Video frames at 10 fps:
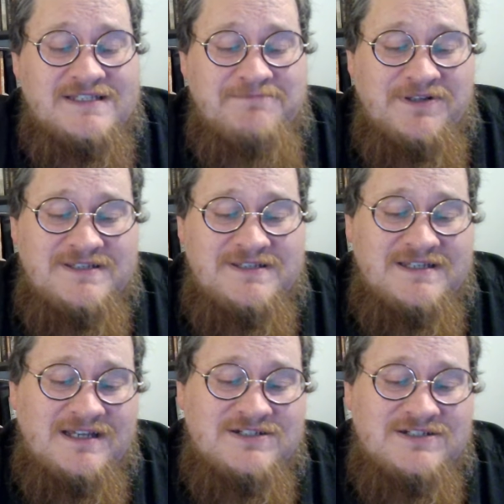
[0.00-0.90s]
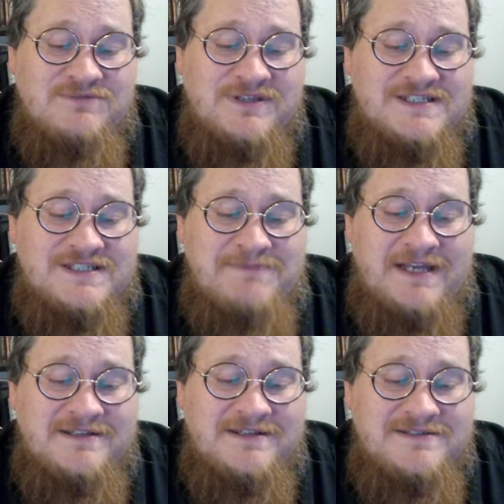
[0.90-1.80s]
Billy's connection with
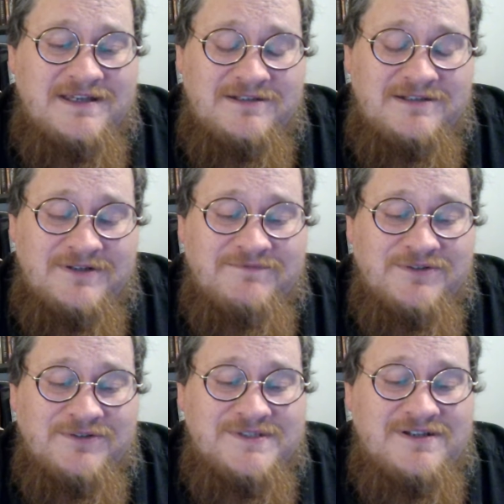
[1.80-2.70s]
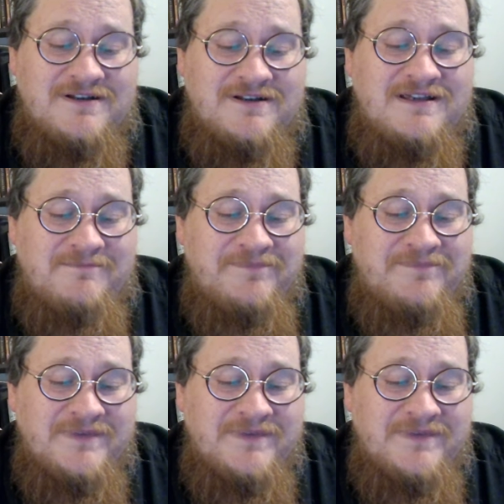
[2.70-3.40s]
Hispanics and their influence on him.